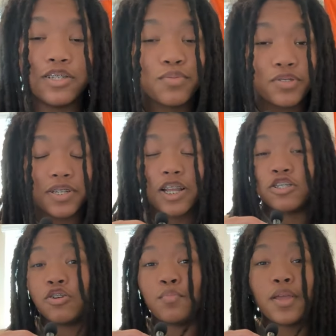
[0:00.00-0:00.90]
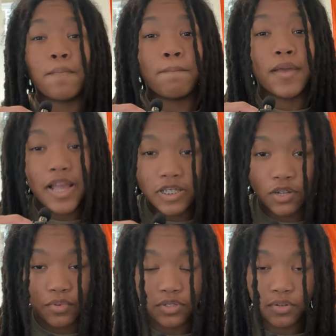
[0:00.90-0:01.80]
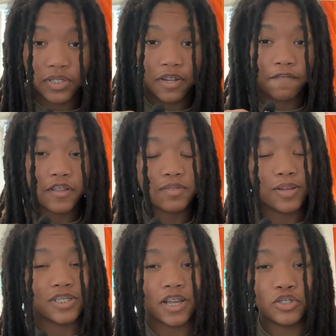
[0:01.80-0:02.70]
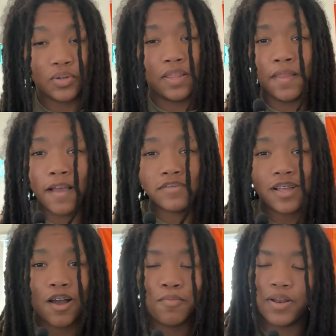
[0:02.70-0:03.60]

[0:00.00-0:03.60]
This routine has shown me amazing results, and it fits my schedule and lifestyle,